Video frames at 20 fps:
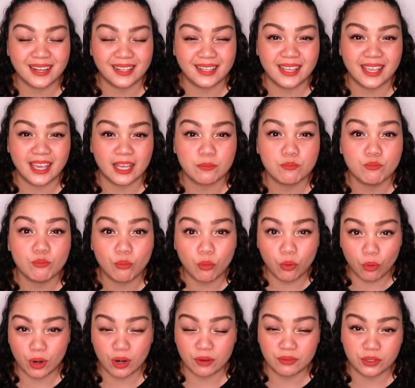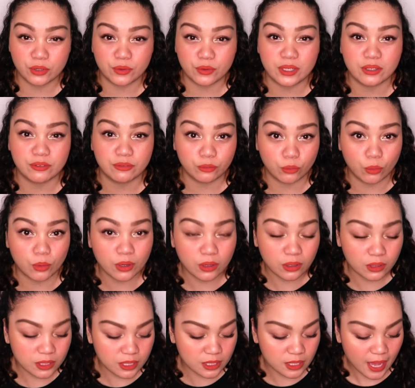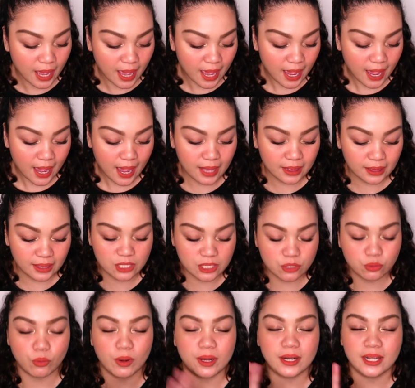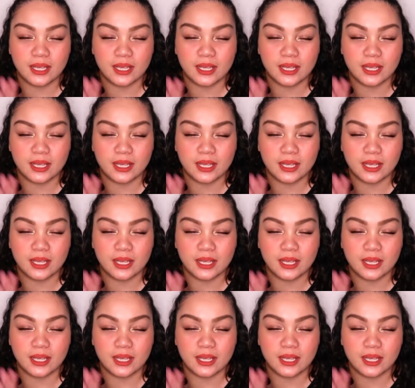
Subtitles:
and I get more of the green florals. And this one